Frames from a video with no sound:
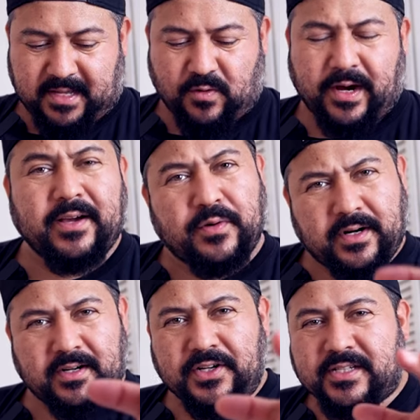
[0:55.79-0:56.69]
By the way,
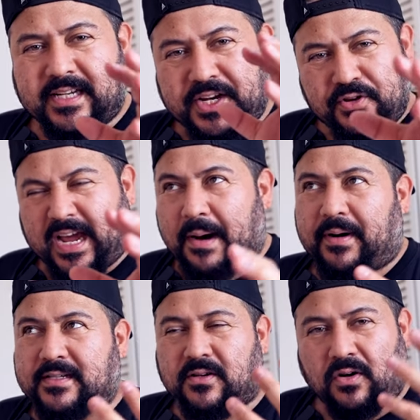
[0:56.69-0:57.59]
we're using a new
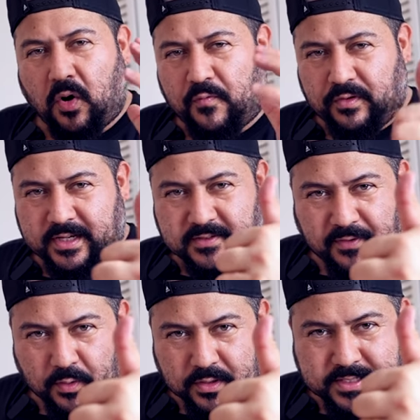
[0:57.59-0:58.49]
camera, so hopefully it's
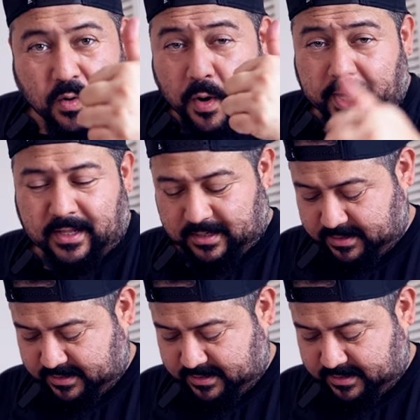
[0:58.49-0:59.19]
focusing well.